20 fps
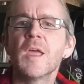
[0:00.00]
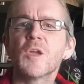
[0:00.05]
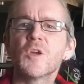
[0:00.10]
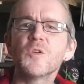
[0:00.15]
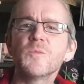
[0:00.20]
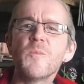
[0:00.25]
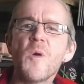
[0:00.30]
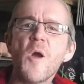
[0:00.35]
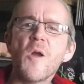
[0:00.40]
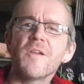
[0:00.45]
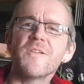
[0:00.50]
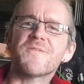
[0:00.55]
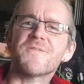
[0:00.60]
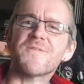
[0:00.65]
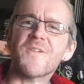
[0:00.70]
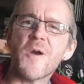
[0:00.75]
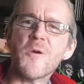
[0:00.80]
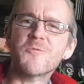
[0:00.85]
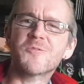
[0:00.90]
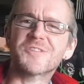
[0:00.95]
Good morning,
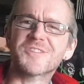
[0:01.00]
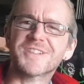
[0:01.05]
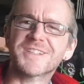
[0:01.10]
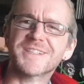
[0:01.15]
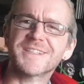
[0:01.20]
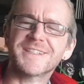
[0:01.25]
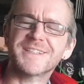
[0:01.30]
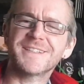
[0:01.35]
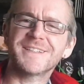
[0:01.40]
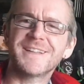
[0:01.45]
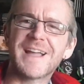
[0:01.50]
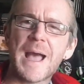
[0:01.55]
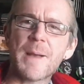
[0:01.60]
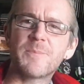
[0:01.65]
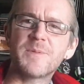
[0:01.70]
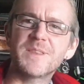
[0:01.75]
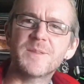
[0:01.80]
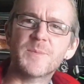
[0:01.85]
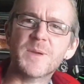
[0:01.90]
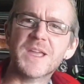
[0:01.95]
folks.
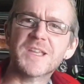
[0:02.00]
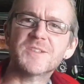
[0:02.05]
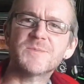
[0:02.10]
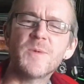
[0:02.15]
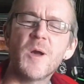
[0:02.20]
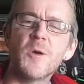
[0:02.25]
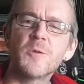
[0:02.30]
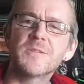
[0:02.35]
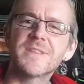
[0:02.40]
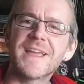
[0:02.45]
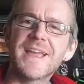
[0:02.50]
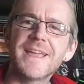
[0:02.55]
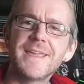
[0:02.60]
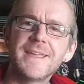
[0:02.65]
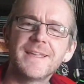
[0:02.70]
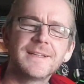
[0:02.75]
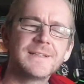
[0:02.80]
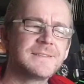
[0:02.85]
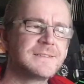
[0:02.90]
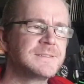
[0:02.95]
Happy Depeche Mode
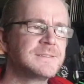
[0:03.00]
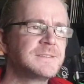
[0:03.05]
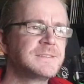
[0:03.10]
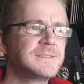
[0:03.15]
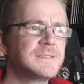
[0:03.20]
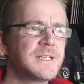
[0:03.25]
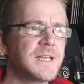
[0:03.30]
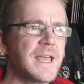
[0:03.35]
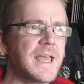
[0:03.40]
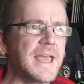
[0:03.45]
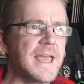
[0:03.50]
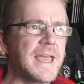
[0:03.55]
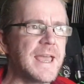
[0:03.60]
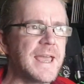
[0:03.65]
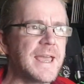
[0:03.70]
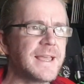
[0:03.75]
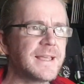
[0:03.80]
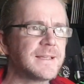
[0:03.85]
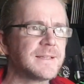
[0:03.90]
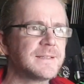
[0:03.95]
Day.
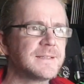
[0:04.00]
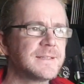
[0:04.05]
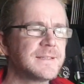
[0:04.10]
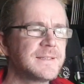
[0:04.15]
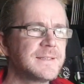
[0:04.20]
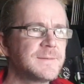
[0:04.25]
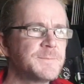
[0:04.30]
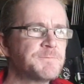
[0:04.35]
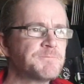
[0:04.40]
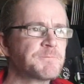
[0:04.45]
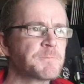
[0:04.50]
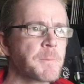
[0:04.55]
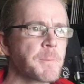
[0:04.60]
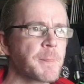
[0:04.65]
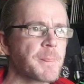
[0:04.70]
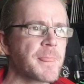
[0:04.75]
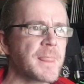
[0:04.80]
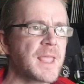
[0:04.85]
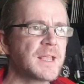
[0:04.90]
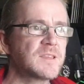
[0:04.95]

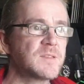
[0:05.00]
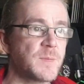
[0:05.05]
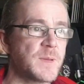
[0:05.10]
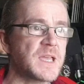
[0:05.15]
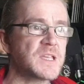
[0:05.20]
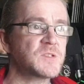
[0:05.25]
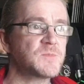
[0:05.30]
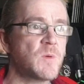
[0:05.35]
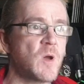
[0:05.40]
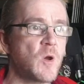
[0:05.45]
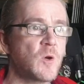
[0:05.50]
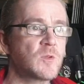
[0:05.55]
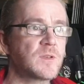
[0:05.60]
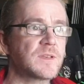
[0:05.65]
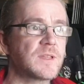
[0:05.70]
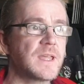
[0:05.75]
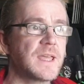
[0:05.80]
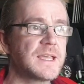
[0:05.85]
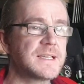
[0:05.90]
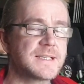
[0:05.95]
Depeche
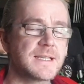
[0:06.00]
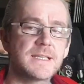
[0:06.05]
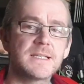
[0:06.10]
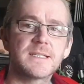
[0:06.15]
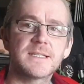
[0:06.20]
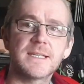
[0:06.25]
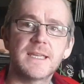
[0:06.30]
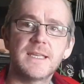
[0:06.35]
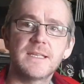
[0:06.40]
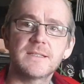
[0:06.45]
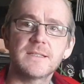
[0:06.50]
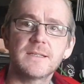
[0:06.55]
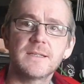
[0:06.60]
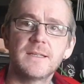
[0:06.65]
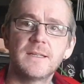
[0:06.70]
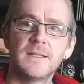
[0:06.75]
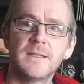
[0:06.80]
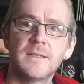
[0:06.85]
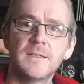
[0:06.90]
Mode is in season.